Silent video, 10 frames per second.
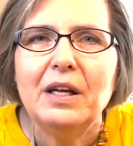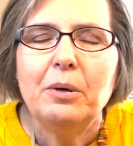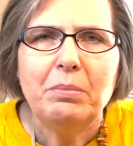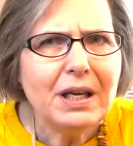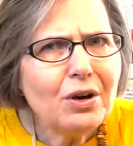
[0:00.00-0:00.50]

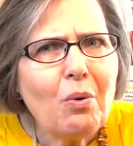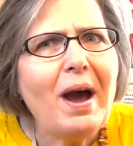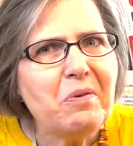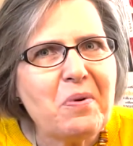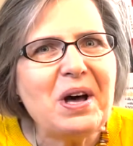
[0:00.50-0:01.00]
Being
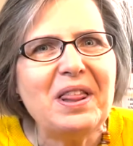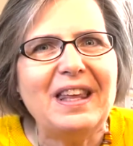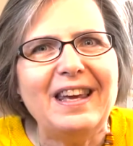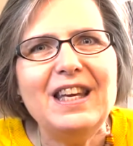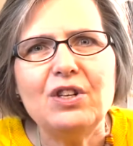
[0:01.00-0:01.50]
quite
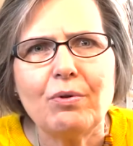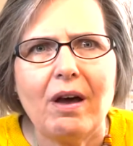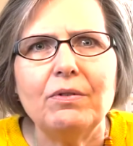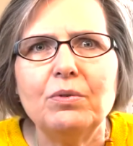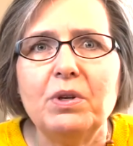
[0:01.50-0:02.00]
wealthy, he
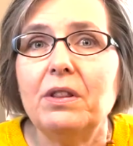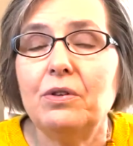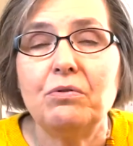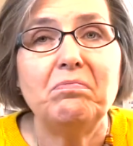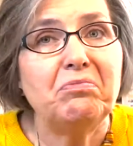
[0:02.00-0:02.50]
traveled with the
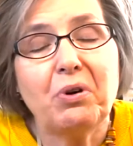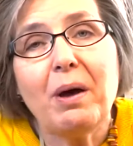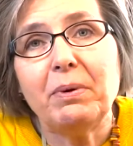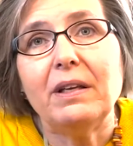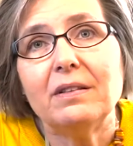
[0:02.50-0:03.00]

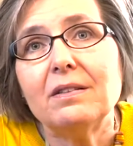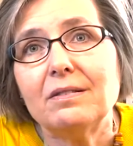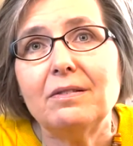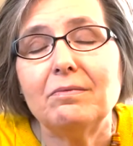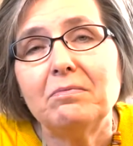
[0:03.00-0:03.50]
trappings
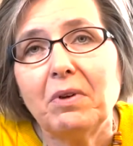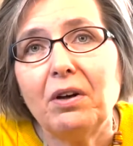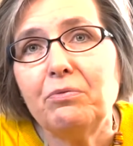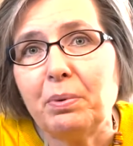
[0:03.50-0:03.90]
of